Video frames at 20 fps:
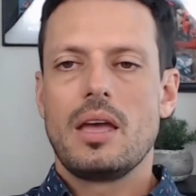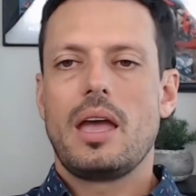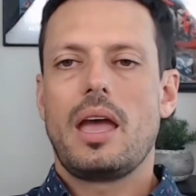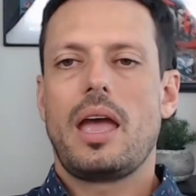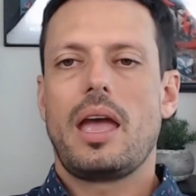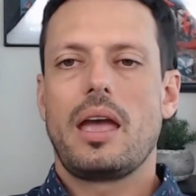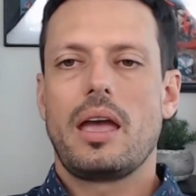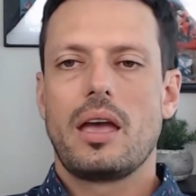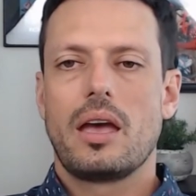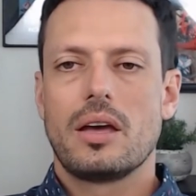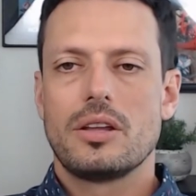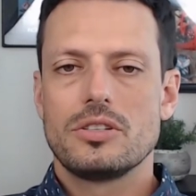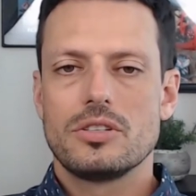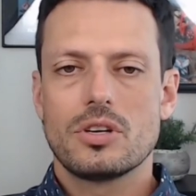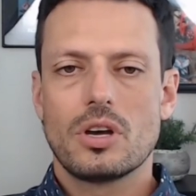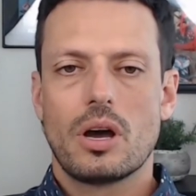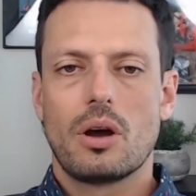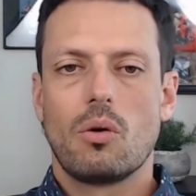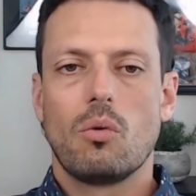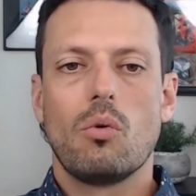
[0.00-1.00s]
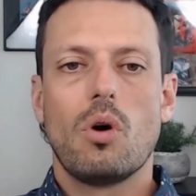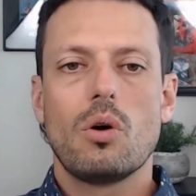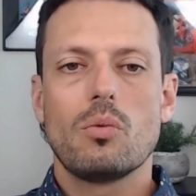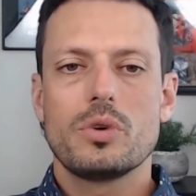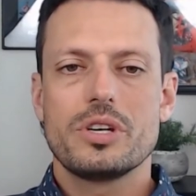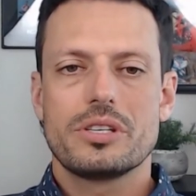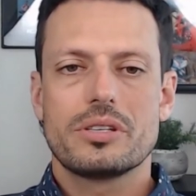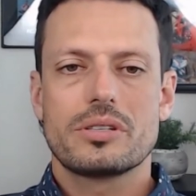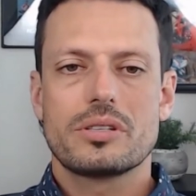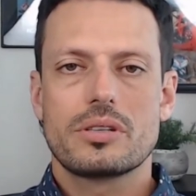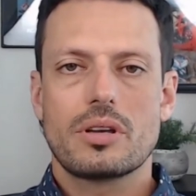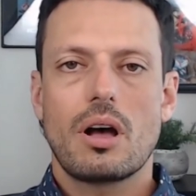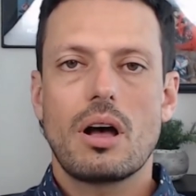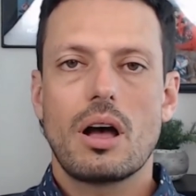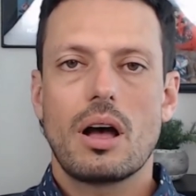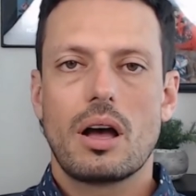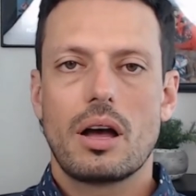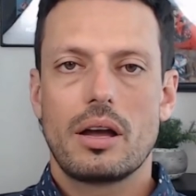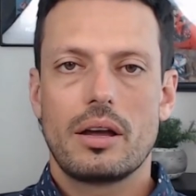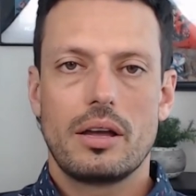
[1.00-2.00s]
And what we
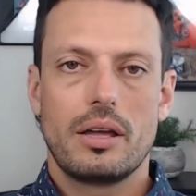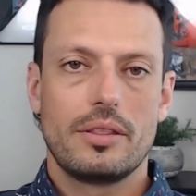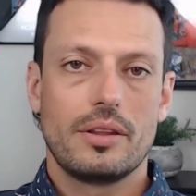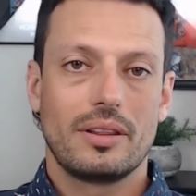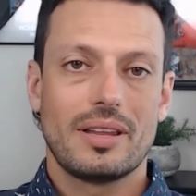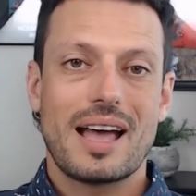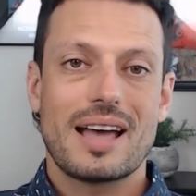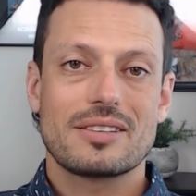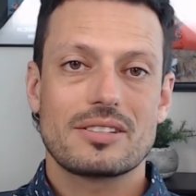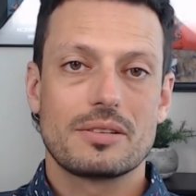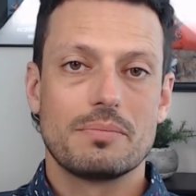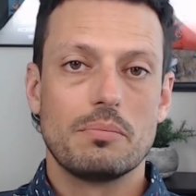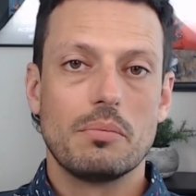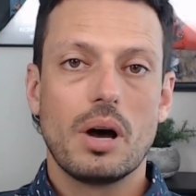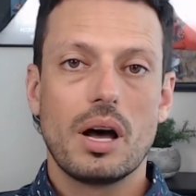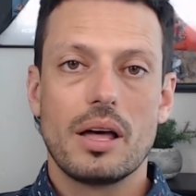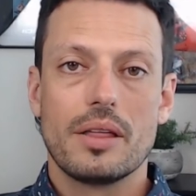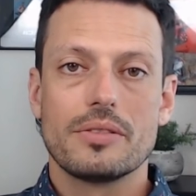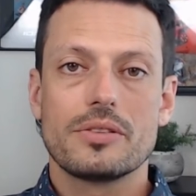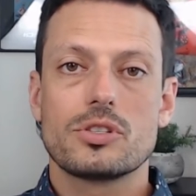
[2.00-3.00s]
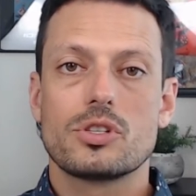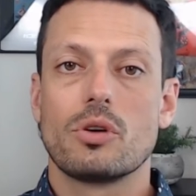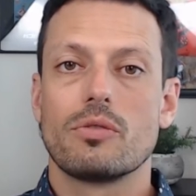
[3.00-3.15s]
saw in the last month, so